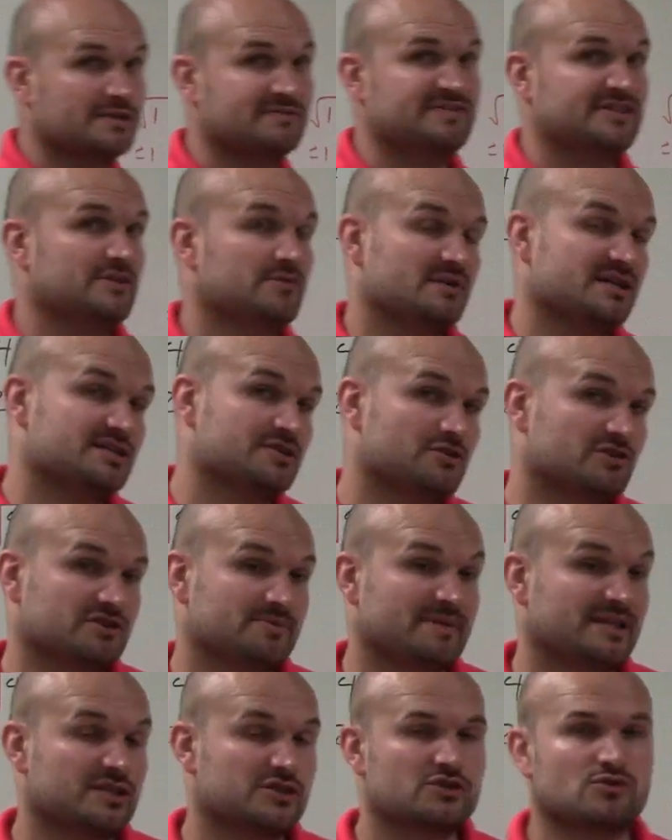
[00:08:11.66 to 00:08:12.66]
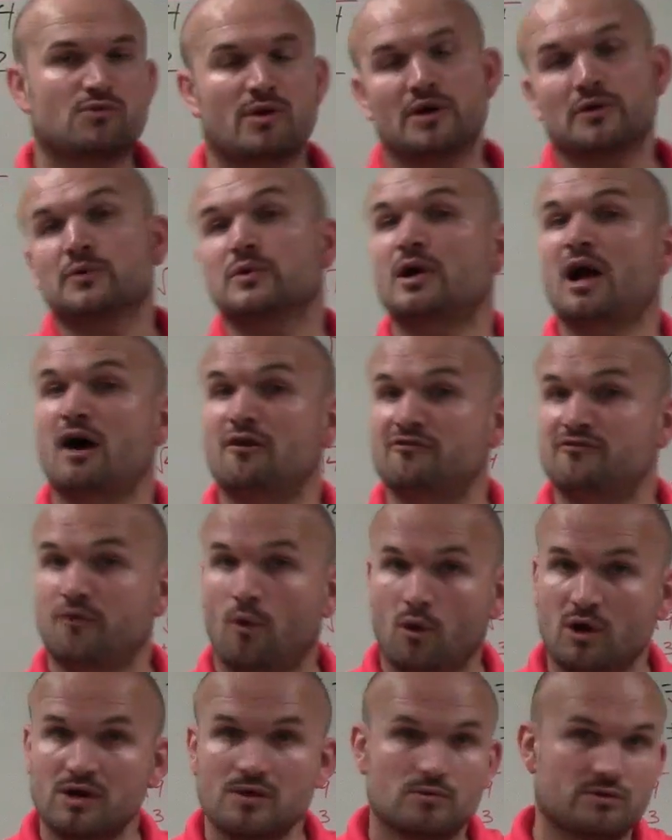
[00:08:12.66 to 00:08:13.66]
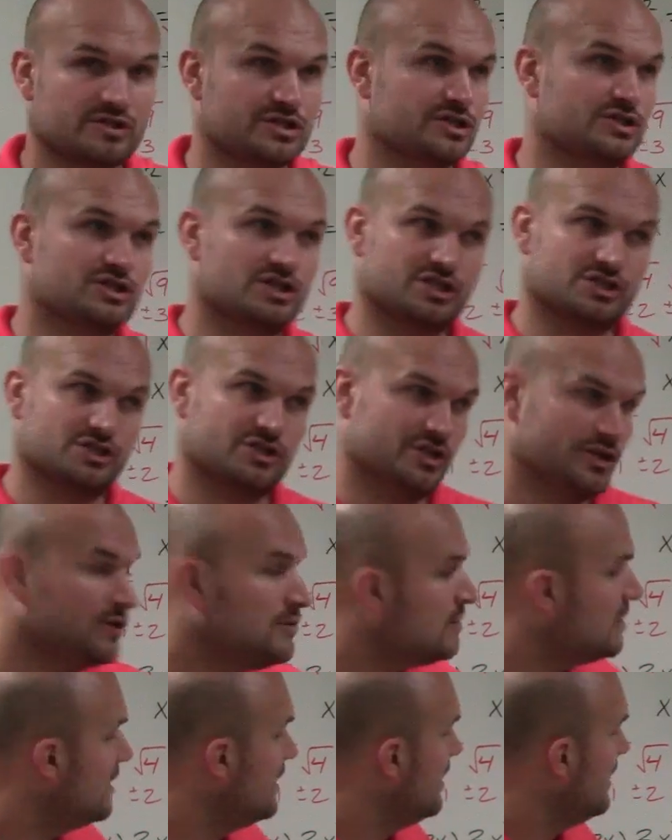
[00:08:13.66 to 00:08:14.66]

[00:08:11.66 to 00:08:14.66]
root of two is going to be the square root of four, which is just two.